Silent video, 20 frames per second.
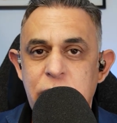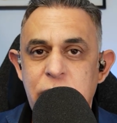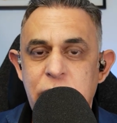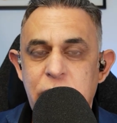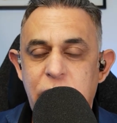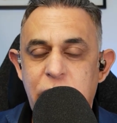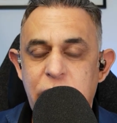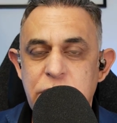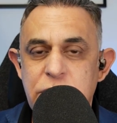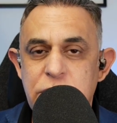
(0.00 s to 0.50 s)

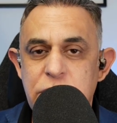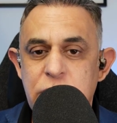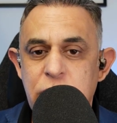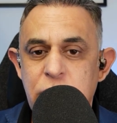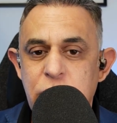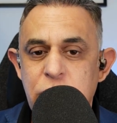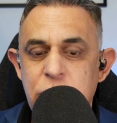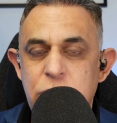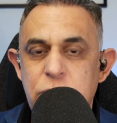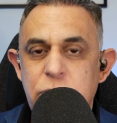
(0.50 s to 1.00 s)
is
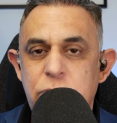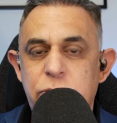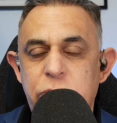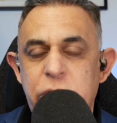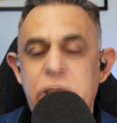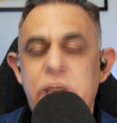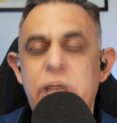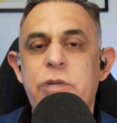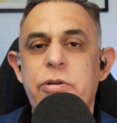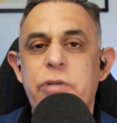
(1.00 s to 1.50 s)
to
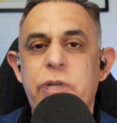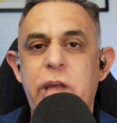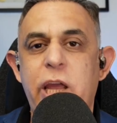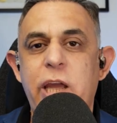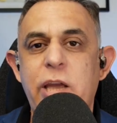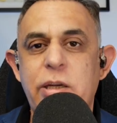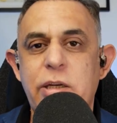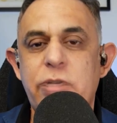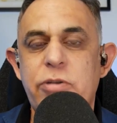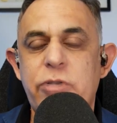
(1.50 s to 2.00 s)

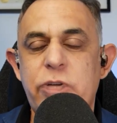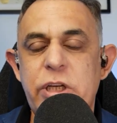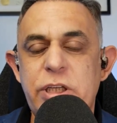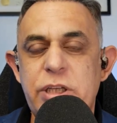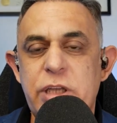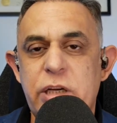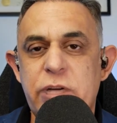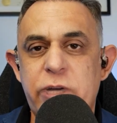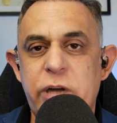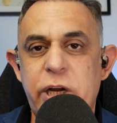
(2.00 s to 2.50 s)
recreate and
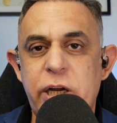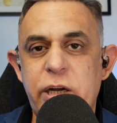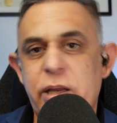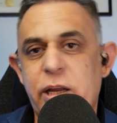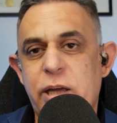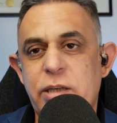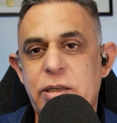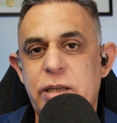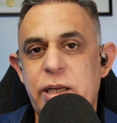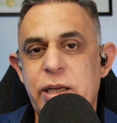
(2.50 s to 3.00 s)
regenerate that
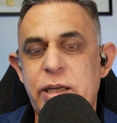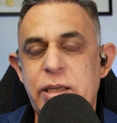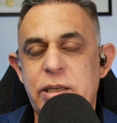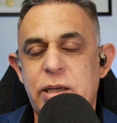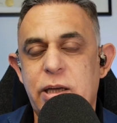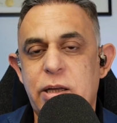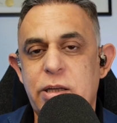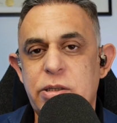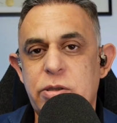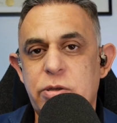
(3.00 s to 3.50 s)

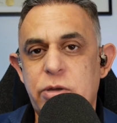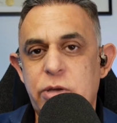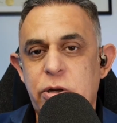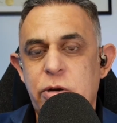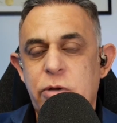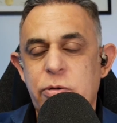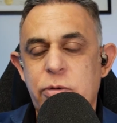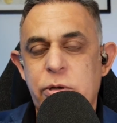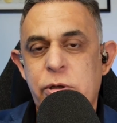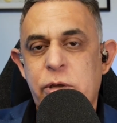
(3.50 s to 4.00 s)
data. So,
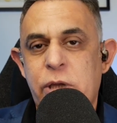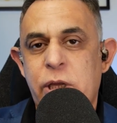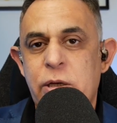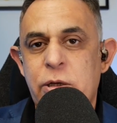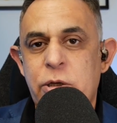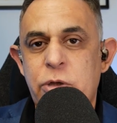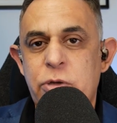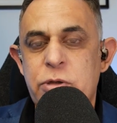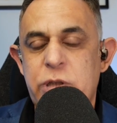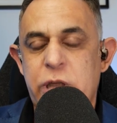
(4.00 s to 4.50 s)
you can
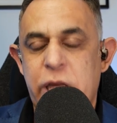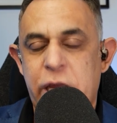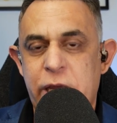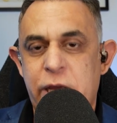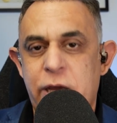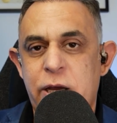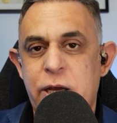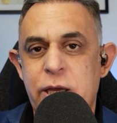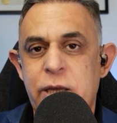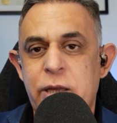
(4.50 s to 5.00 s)
use
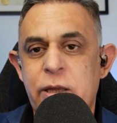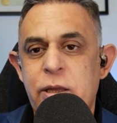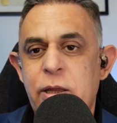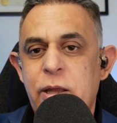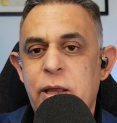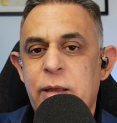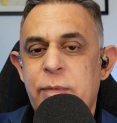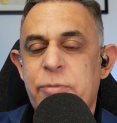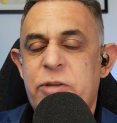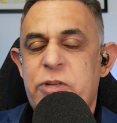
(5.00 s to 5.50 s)
AI,
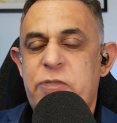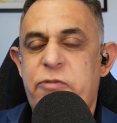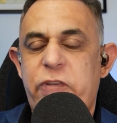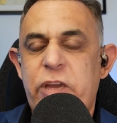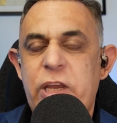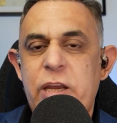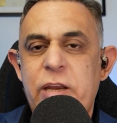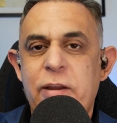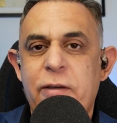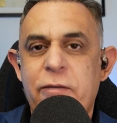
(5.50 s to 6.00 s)

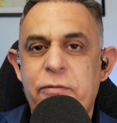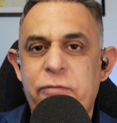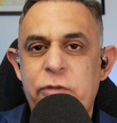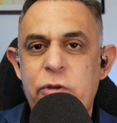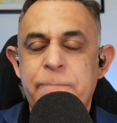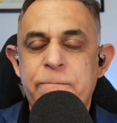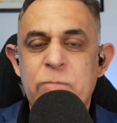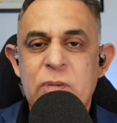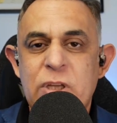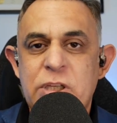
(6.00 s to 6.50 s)
feed a
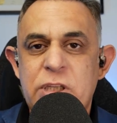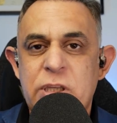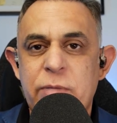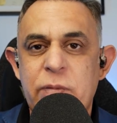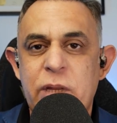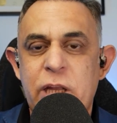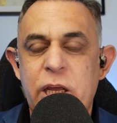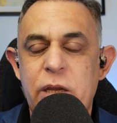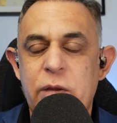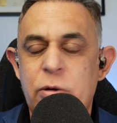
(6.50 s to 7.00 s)
few
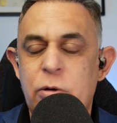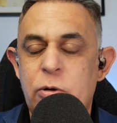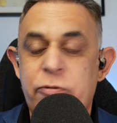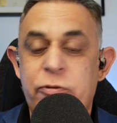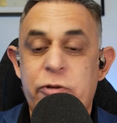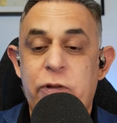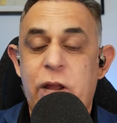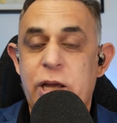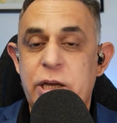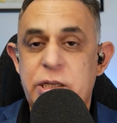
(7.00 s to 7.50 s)
simulate or
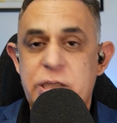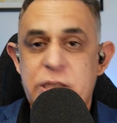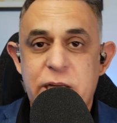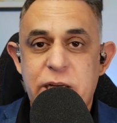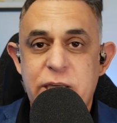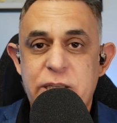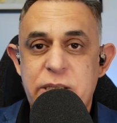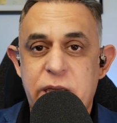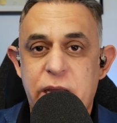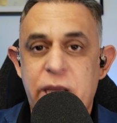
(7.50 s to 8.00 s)
flights,
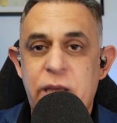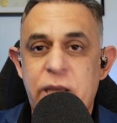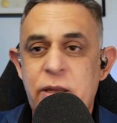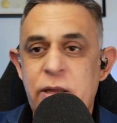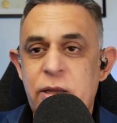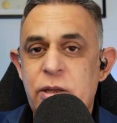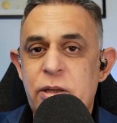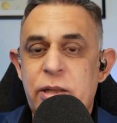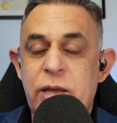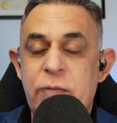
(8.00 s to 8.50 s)
let's say,
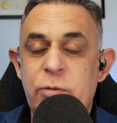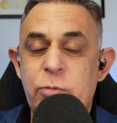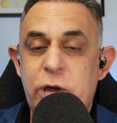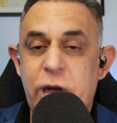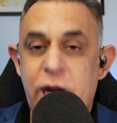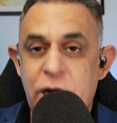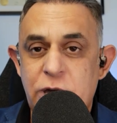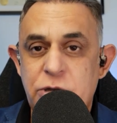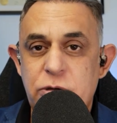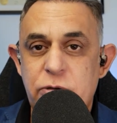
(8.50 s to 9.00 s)
that were
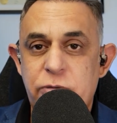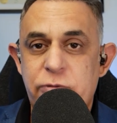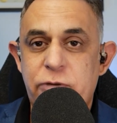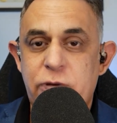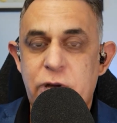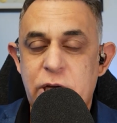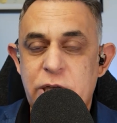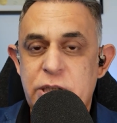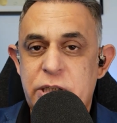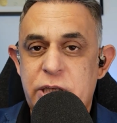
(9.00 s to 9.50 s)
actual
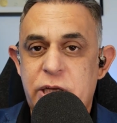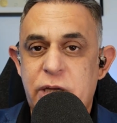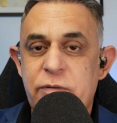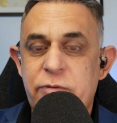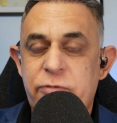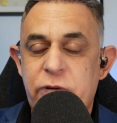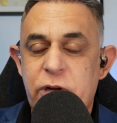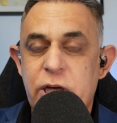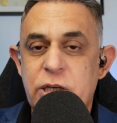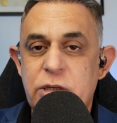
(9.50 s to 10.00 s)
flights, 10
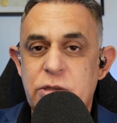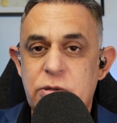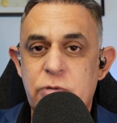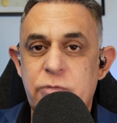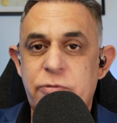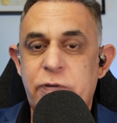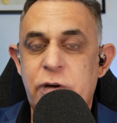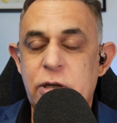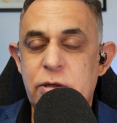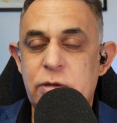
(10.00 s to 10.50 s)
flights or
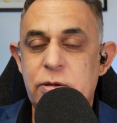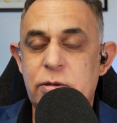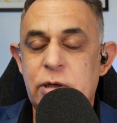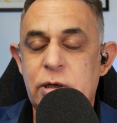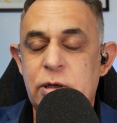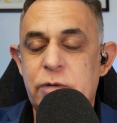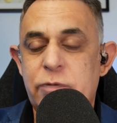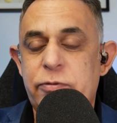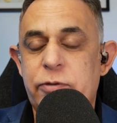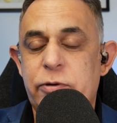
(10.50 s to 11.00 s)

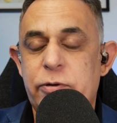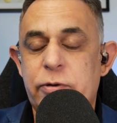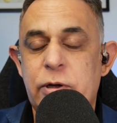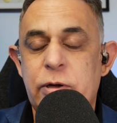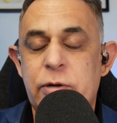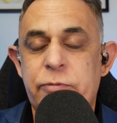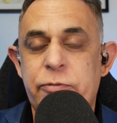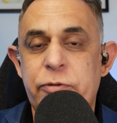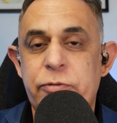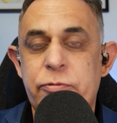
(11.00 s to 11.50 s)

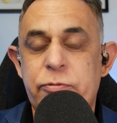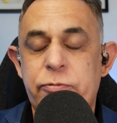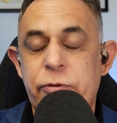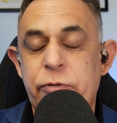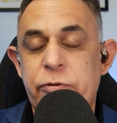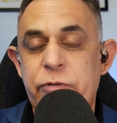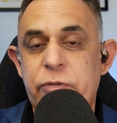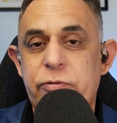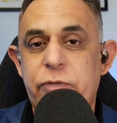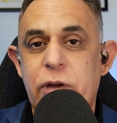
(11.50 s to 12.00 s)

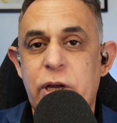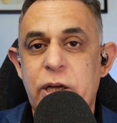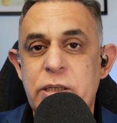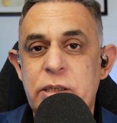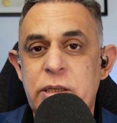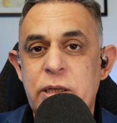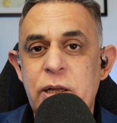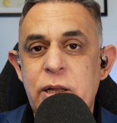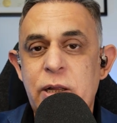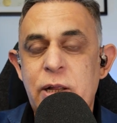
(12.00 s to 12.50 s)
50 flights,
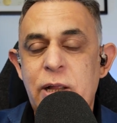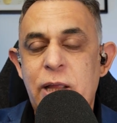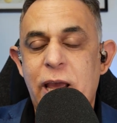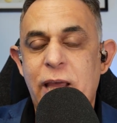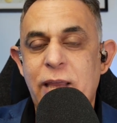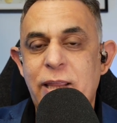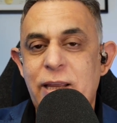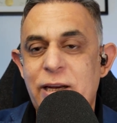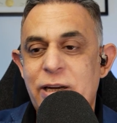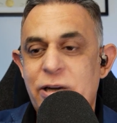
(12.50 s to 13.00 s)
and
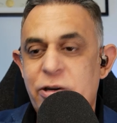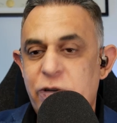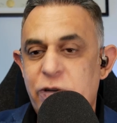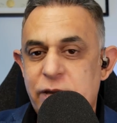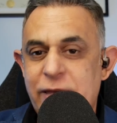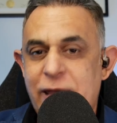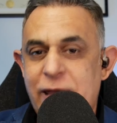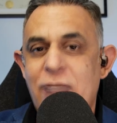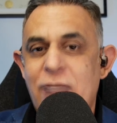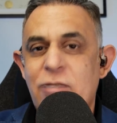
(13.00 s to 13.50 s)
then create
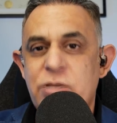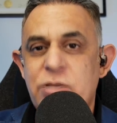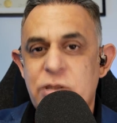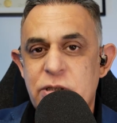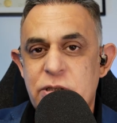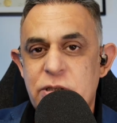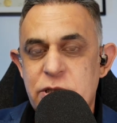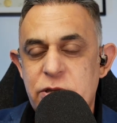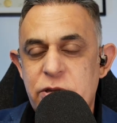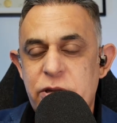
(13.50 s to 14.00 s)
thousands
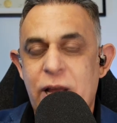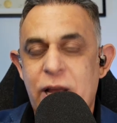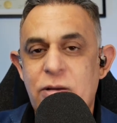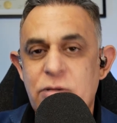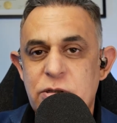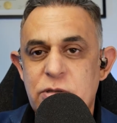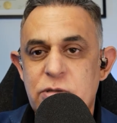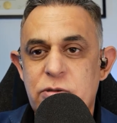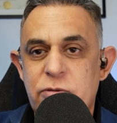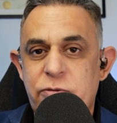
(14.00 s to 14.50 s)
and
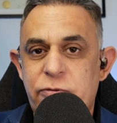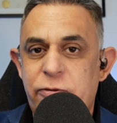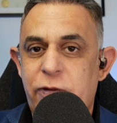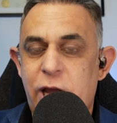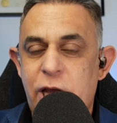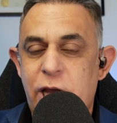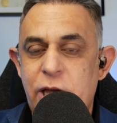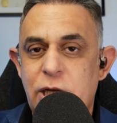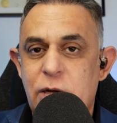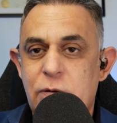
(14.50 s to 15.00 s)
thousands of
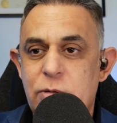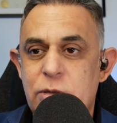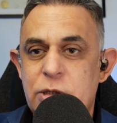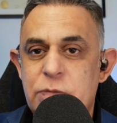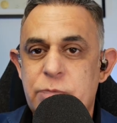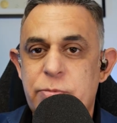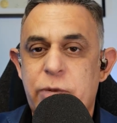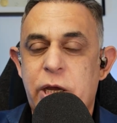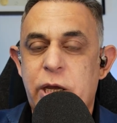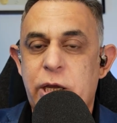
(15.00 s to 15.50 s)
flight hours
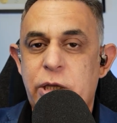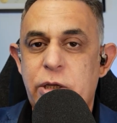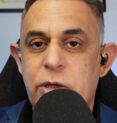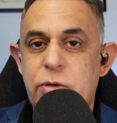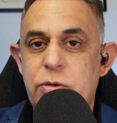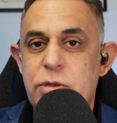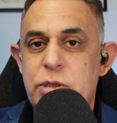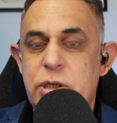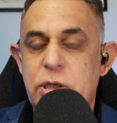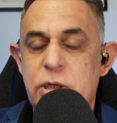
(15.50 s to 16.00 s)
by
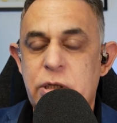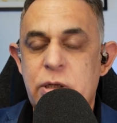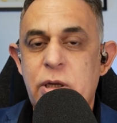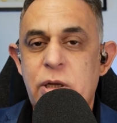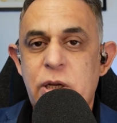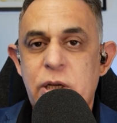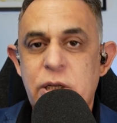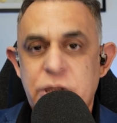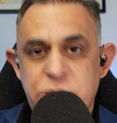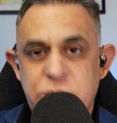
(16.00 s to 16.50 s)
using
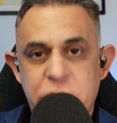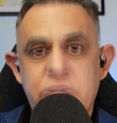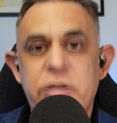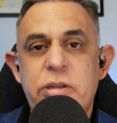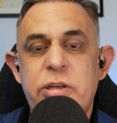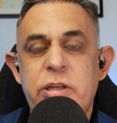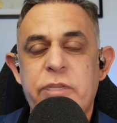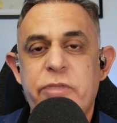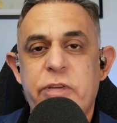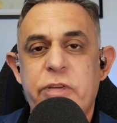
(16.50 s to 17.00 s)

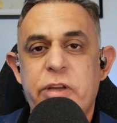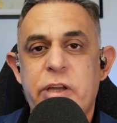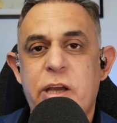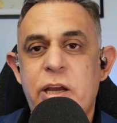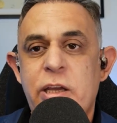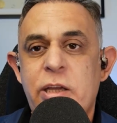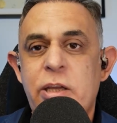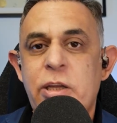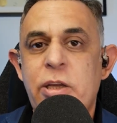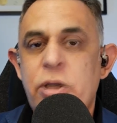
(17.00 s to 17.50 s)
generative
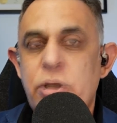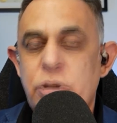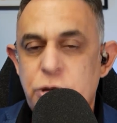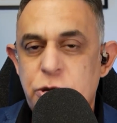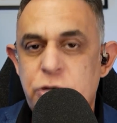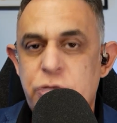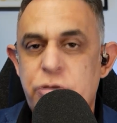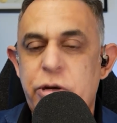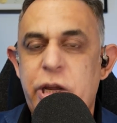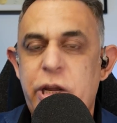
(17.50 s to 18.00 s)
AI to
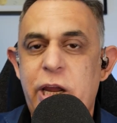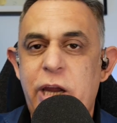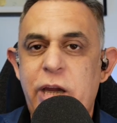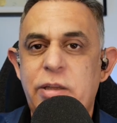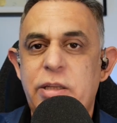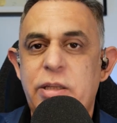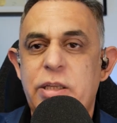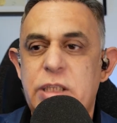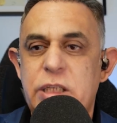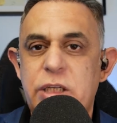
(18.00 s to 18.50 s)
create the
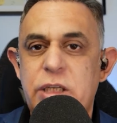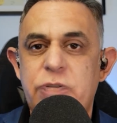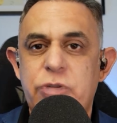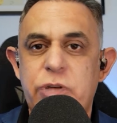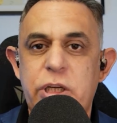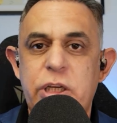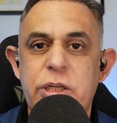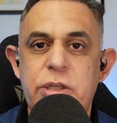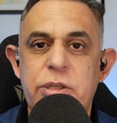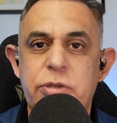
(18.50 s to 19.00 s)

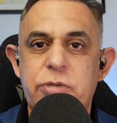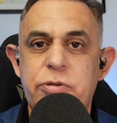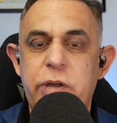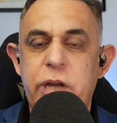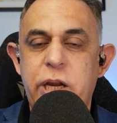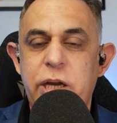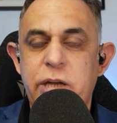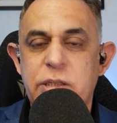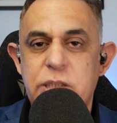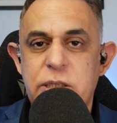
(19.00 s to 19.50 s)
scenery, to
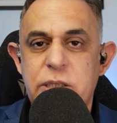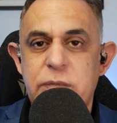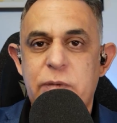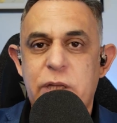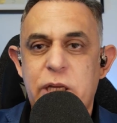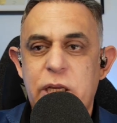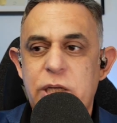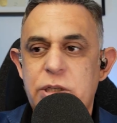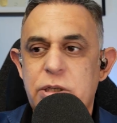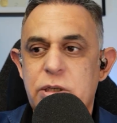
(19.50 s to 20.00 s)
create the
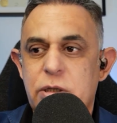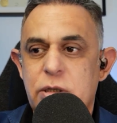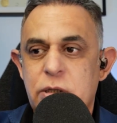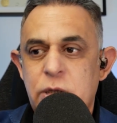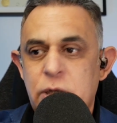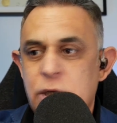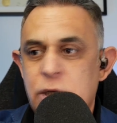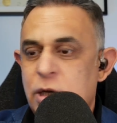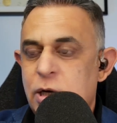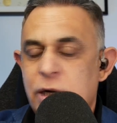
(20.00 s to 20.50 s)
simulation,
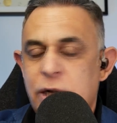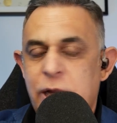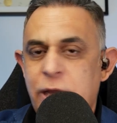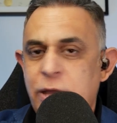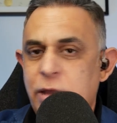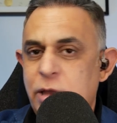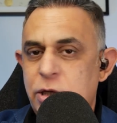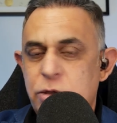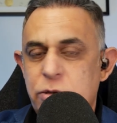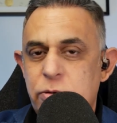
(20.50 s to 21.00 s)
like
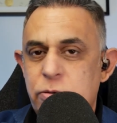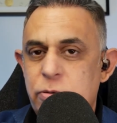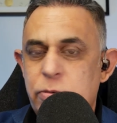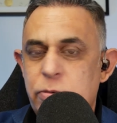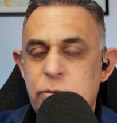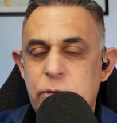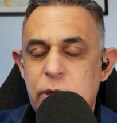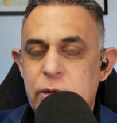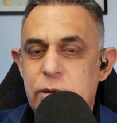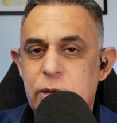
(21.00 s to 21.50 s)
they do
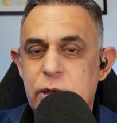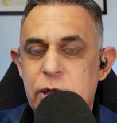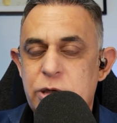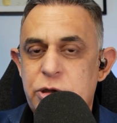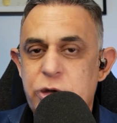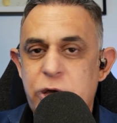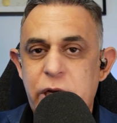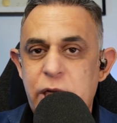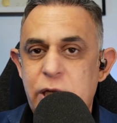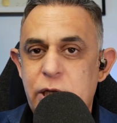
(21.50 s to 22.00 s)

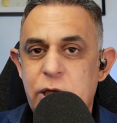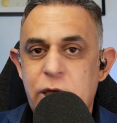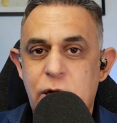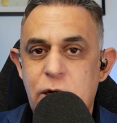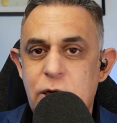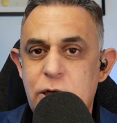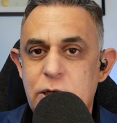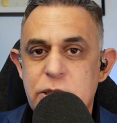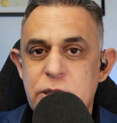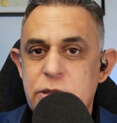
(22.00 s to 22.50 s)
training
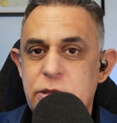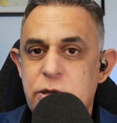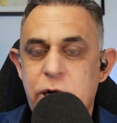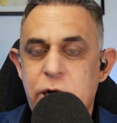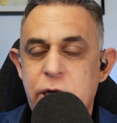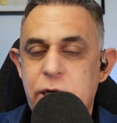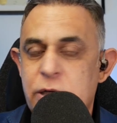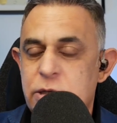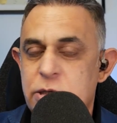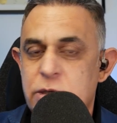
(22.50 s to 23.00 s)
cars,
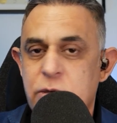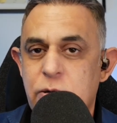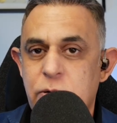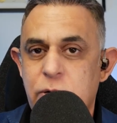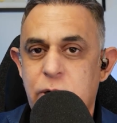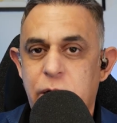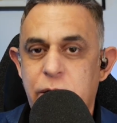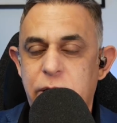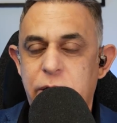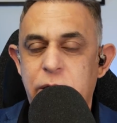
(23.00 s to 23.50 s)
right? So
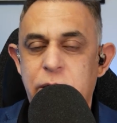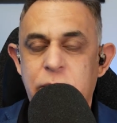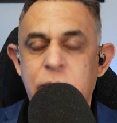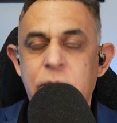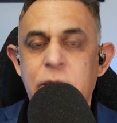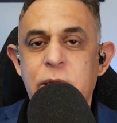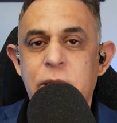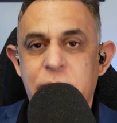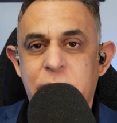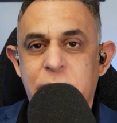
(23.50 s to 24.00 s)
I think
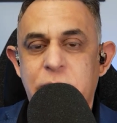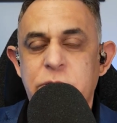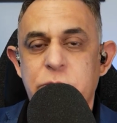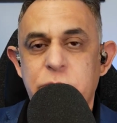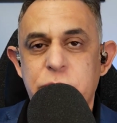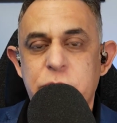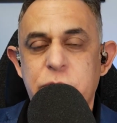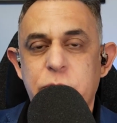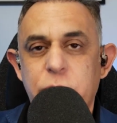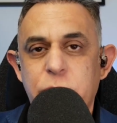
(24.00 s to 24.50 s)
that's
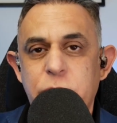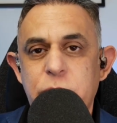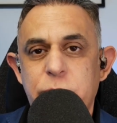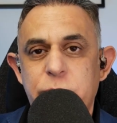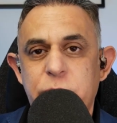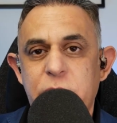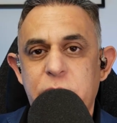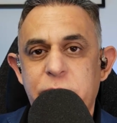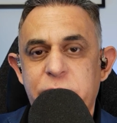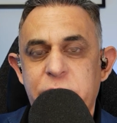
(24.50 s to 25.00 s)
also going to
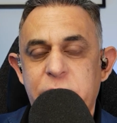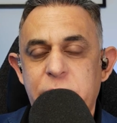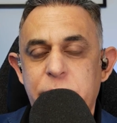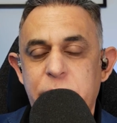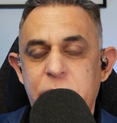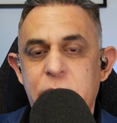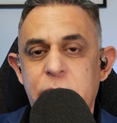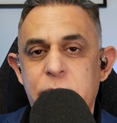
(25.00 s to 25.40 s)
be a very big